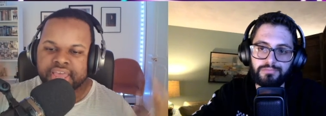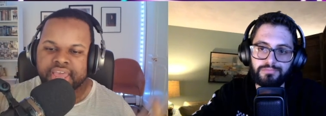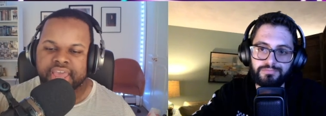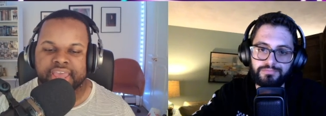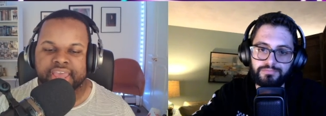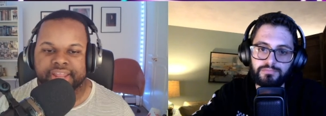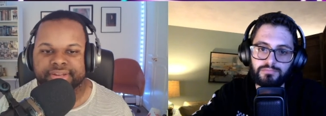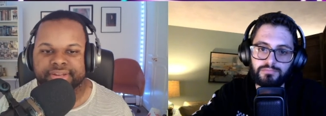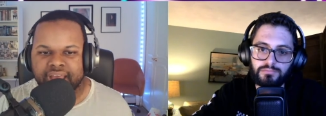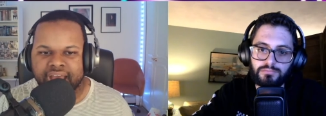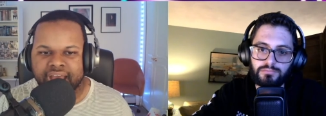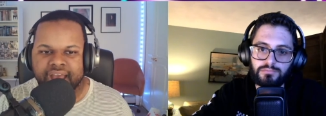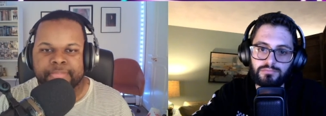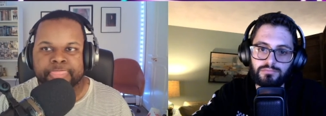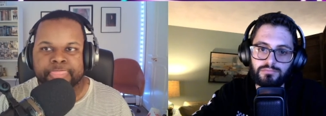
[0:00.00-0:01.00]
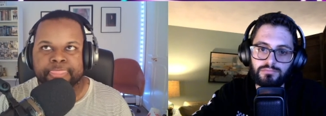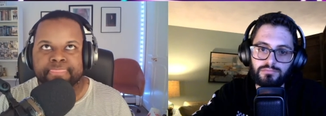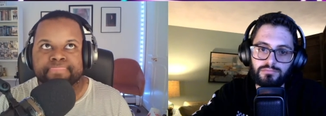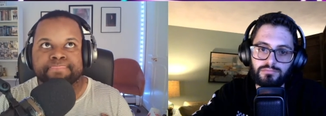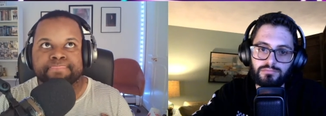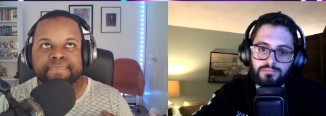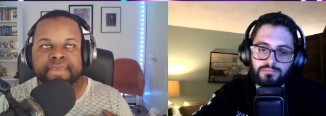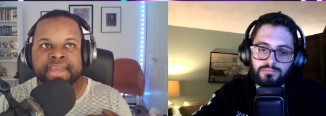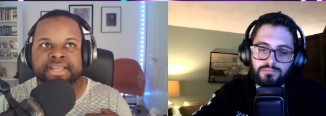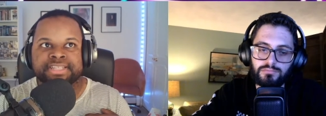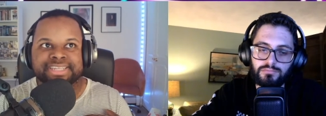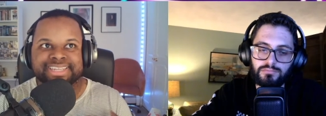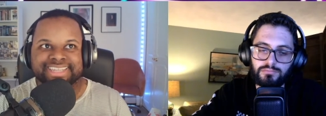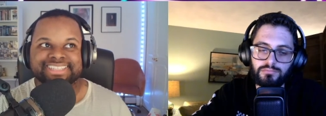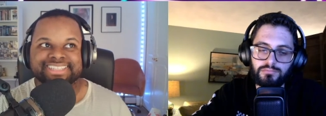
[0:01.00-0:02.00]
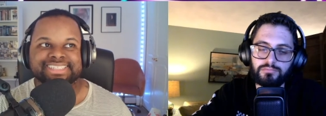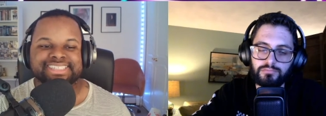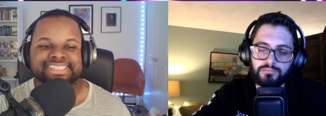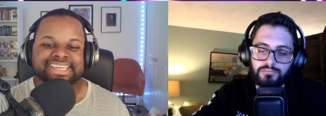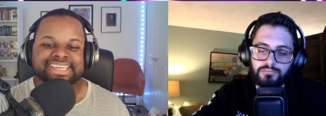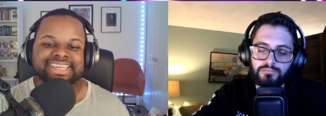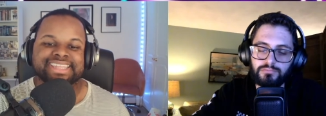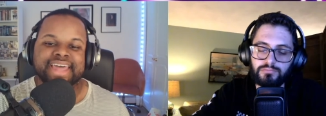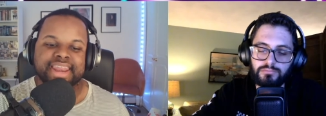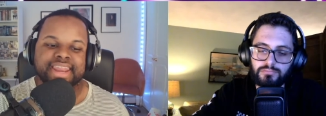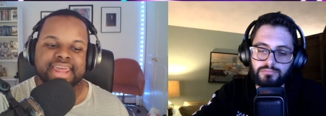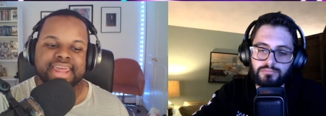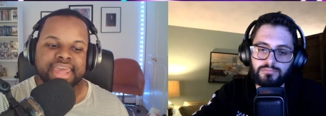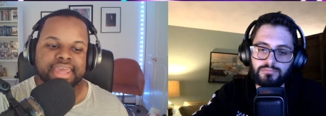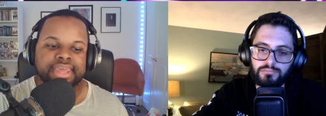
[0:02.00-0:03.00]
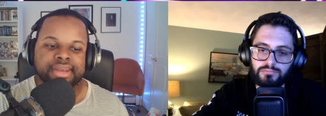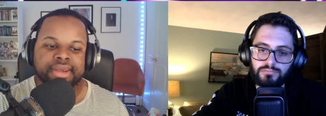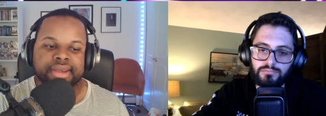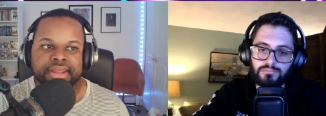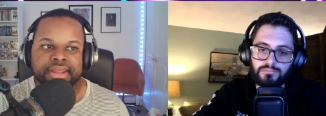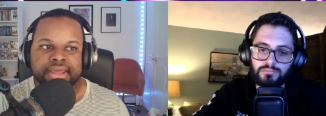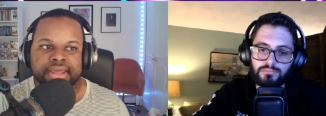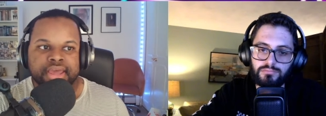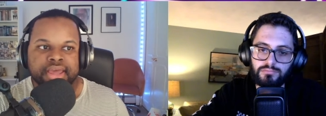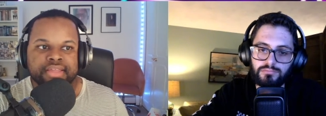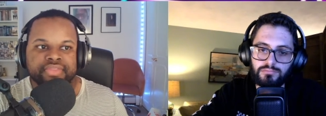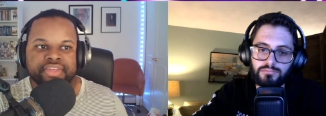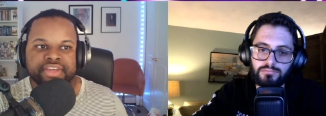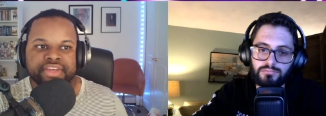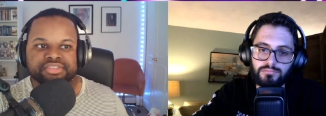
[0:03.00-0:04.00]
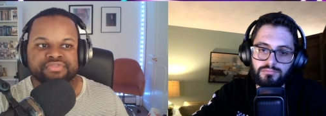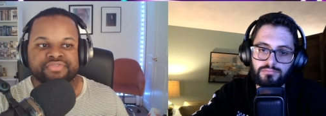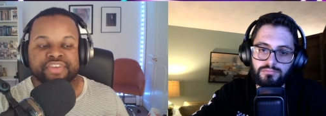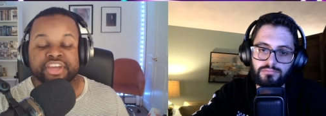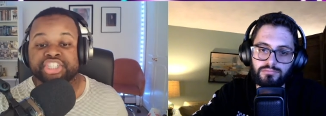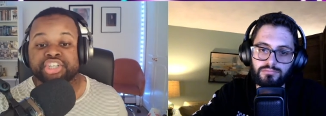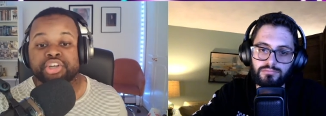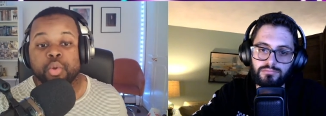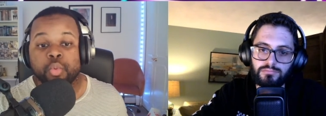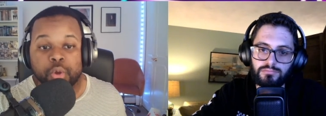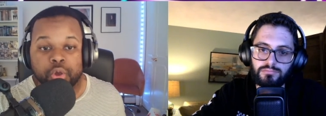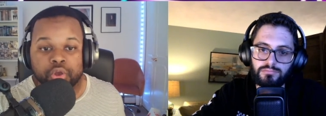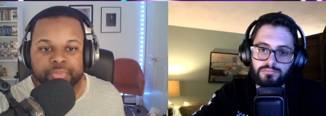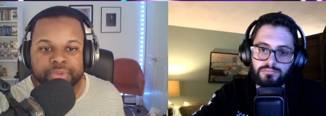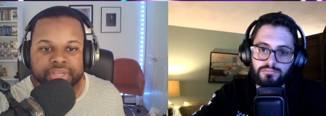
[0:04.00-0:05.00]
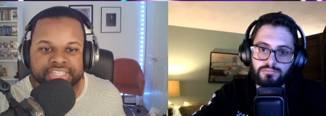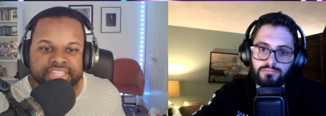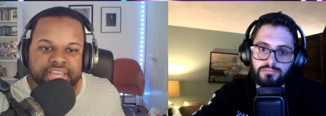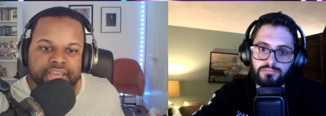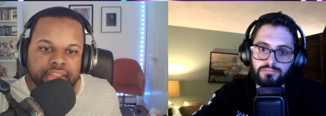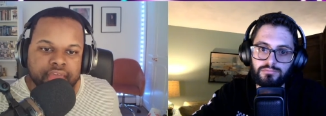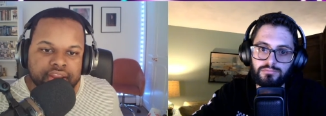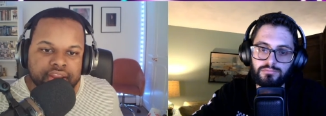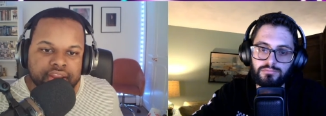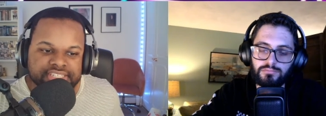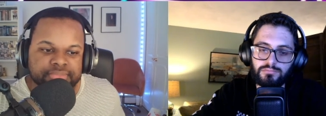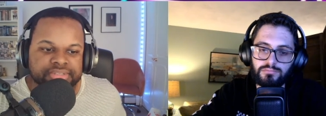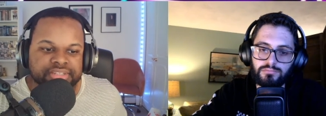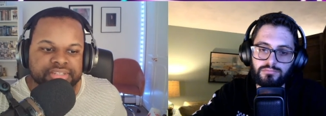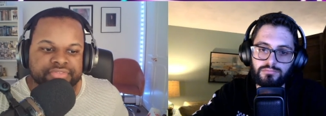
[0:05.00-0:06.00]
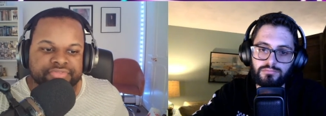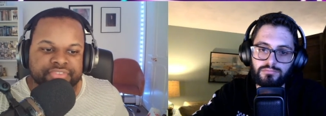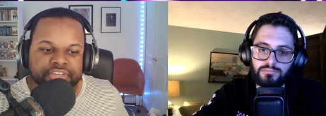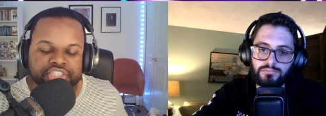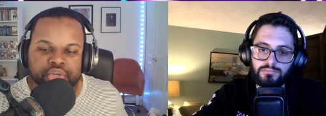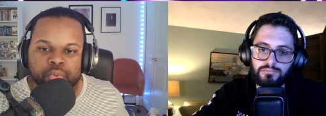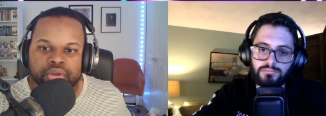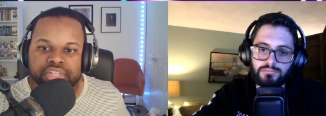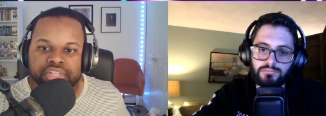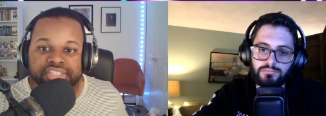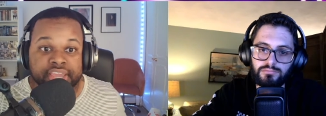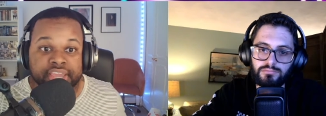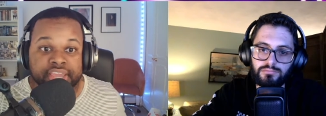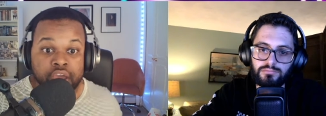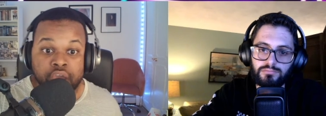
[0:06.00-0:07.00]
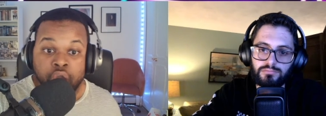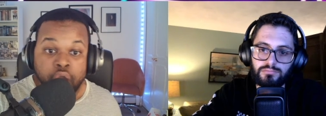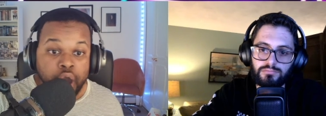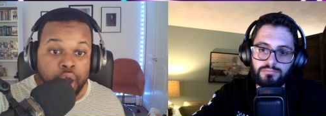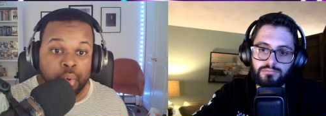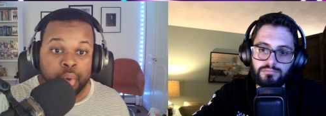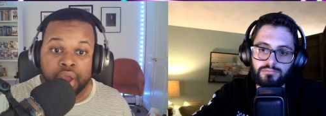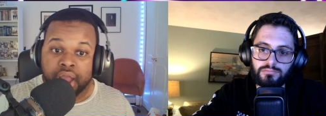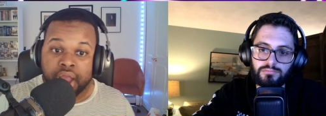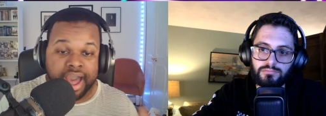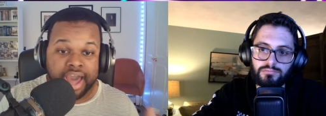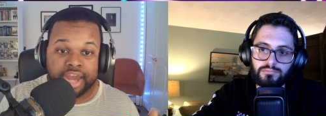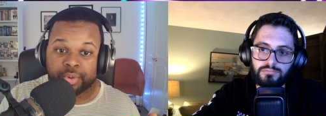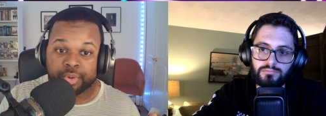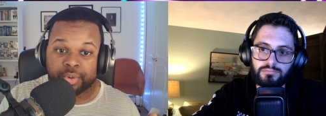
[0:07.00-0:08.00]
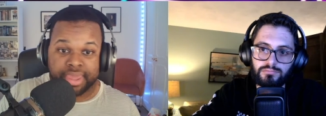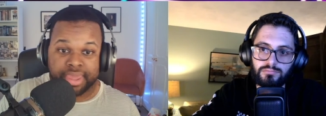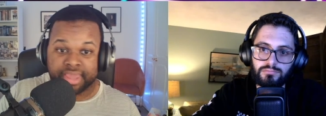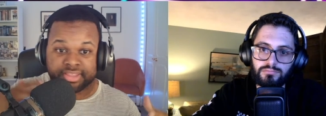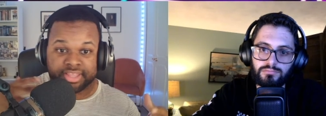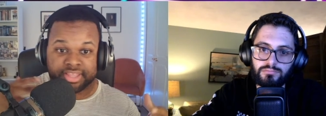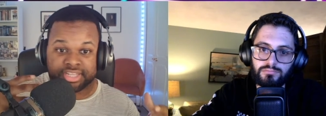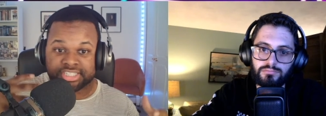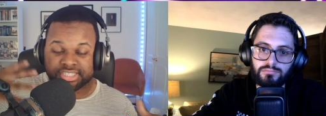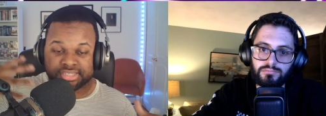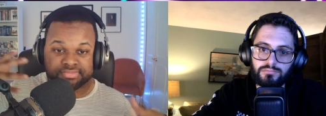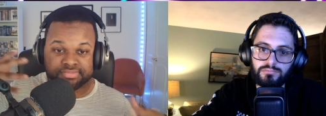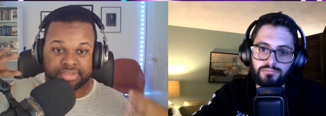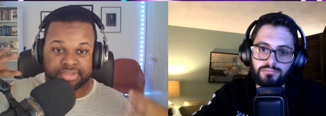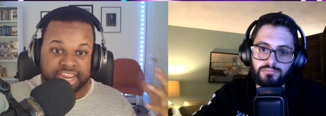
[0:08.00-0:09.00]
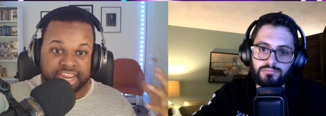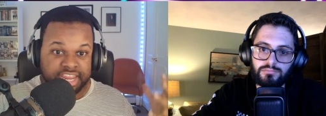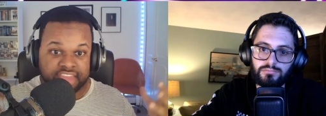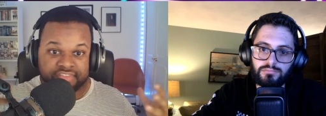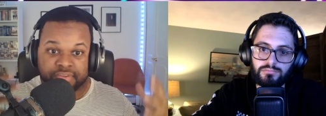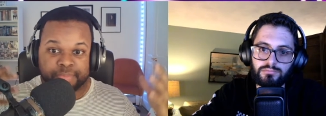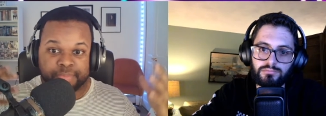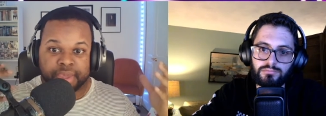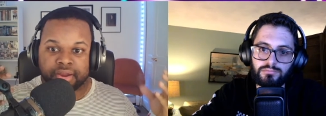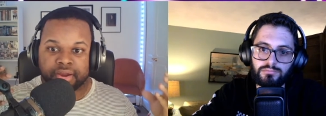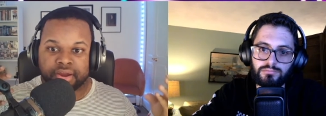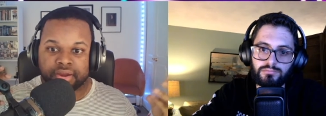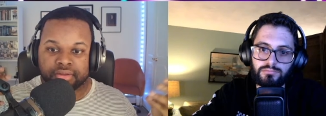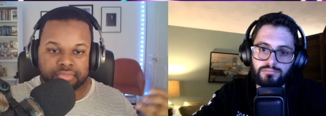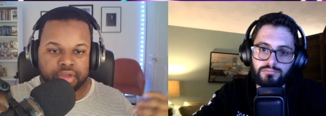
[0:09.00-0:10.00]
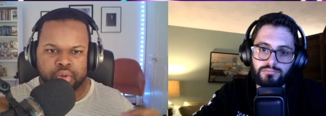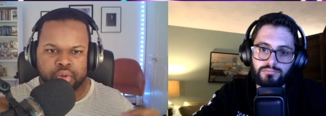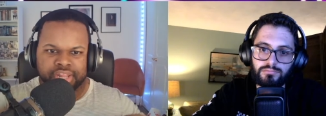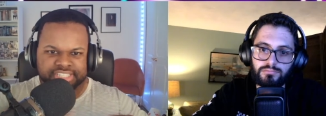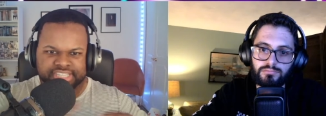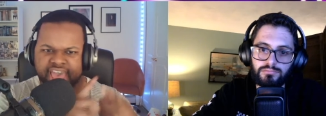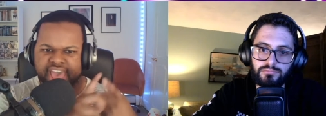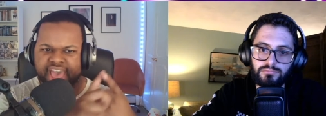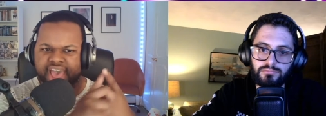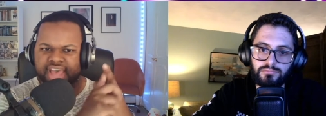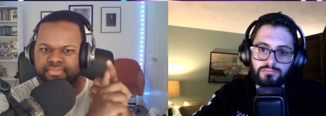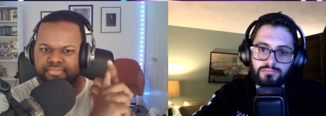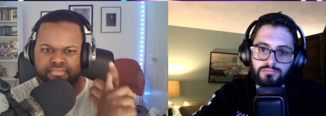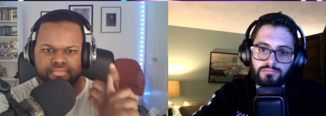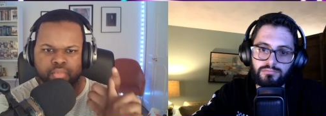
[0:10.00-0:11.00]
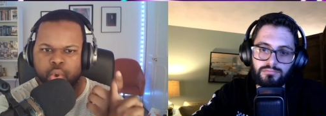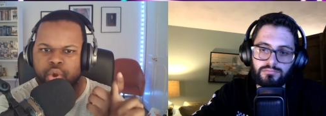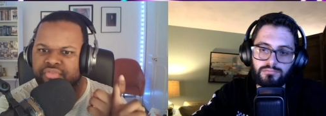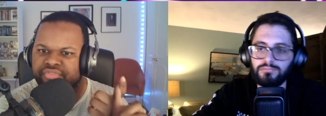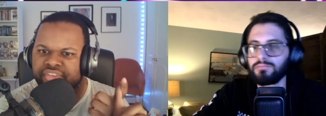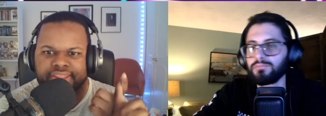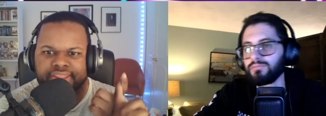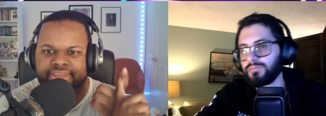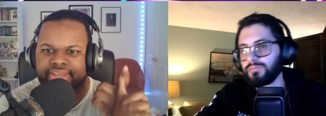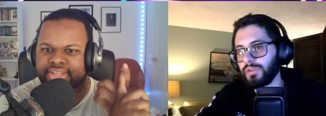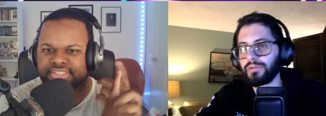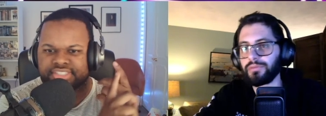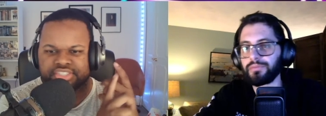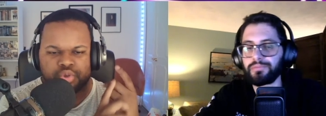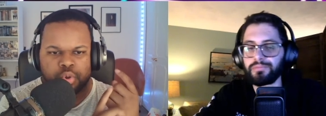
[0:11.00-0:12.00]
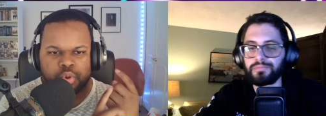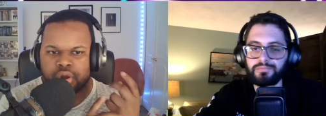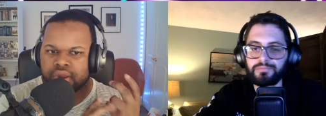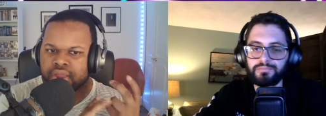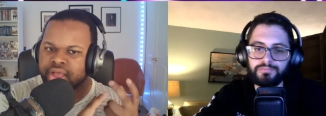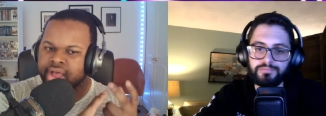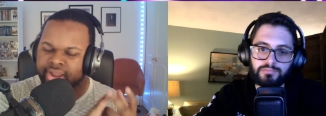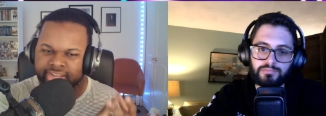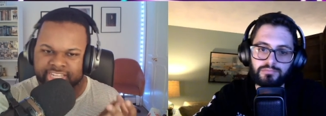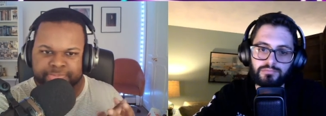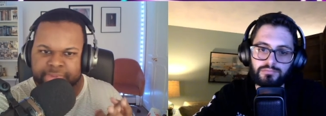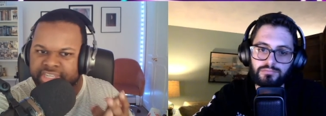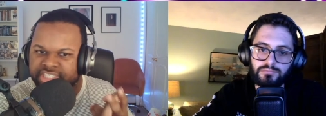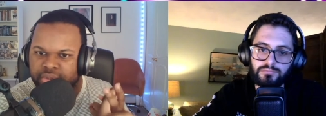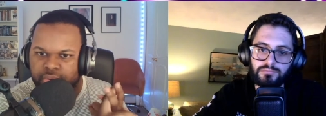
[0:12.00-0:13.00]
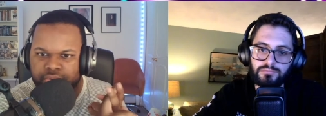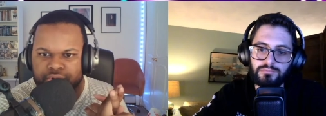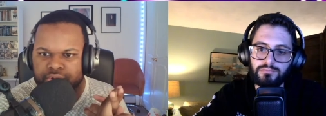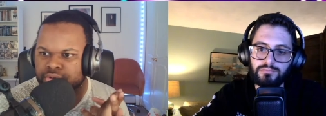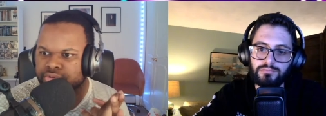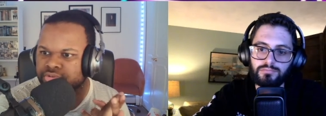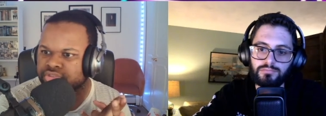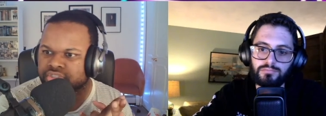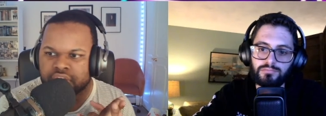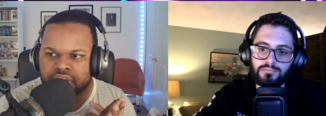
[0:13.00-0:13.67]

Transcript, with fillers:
Speaker 1: And it's neat to see that in this fictional world, because I think a lot of times in the fictional world, it's like, oh, how do we make this get even bigger? Oh, let's add more villains, yeah, or let's make someone who's